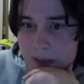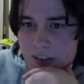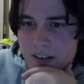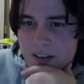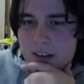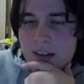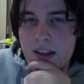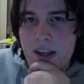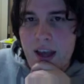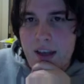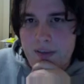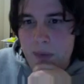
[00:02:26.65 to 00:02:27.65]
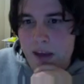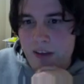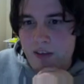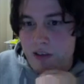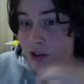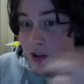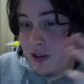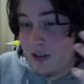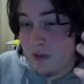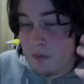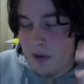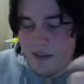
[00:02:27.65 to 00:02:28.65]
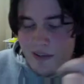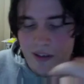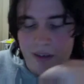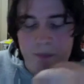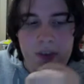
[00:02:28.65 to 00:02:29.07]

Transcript: in it as a manager, not just a wrestler,